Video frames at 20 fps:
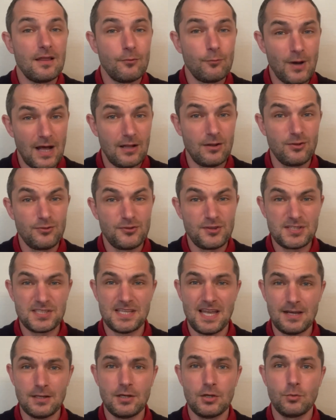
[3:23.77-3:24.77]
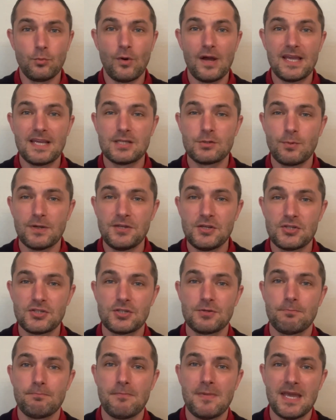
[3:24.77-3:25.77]
Well, the standard way is when you
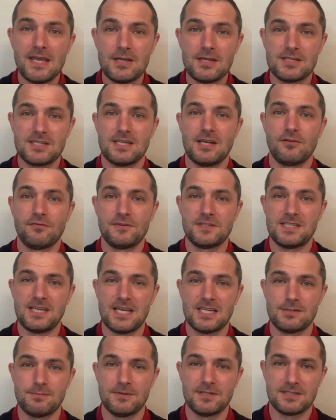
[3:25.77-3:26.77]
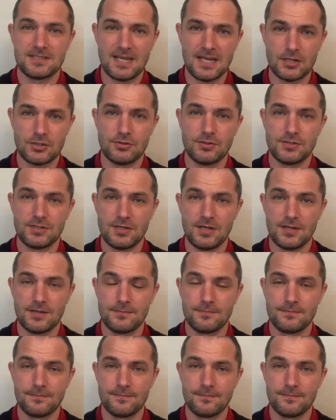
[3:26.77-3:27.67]
submit your self-assessment tax return.